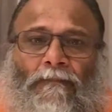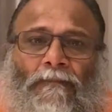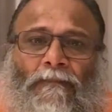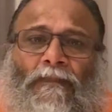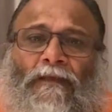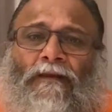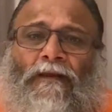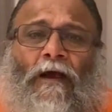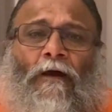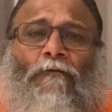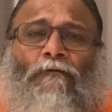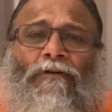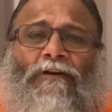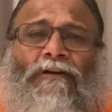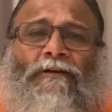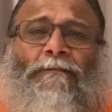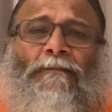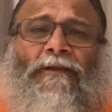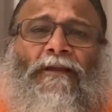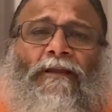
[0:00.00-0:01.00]
Then how will
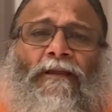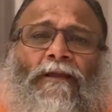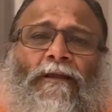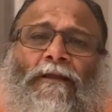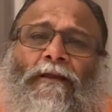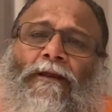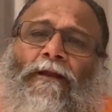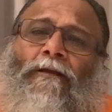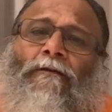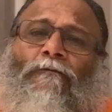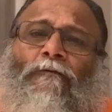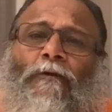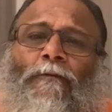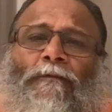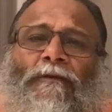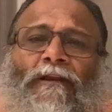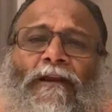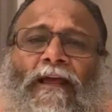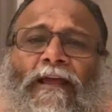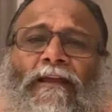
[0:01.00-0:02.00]
it be? It will
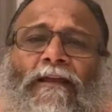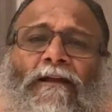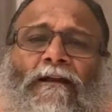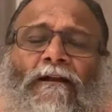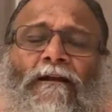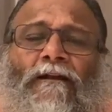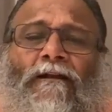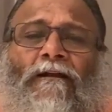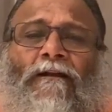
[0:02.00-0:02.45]
be like